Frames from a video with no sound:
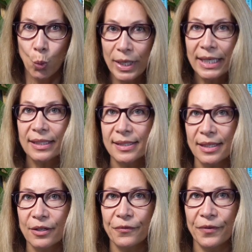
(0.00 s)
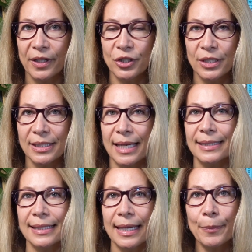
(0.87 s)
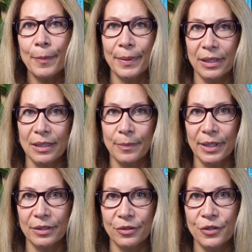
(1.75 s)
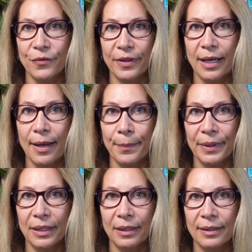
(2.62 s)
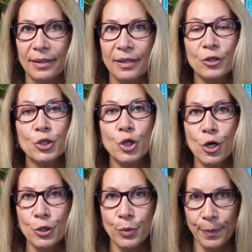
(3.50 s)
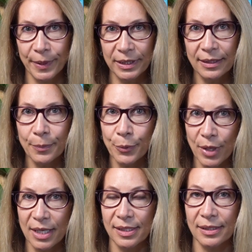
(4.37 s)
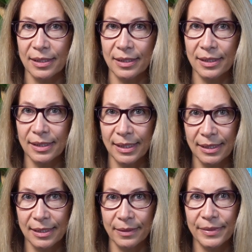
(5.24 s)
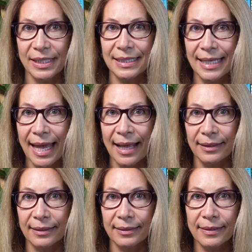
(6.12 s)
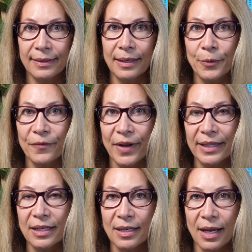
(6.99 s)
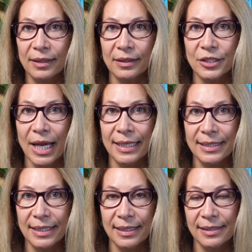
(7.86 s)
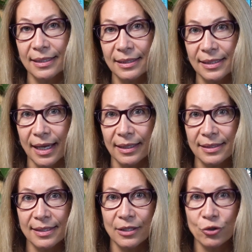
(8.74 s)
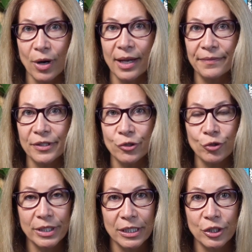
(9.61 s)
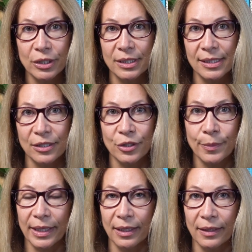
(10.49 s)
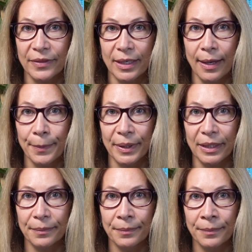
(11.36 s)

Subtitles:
We consider functions as capability builders for the company. They're charged with building the processes, systems, and talent that provide the knowledge, ideas, and insights that drive the strategic decision-making of the company.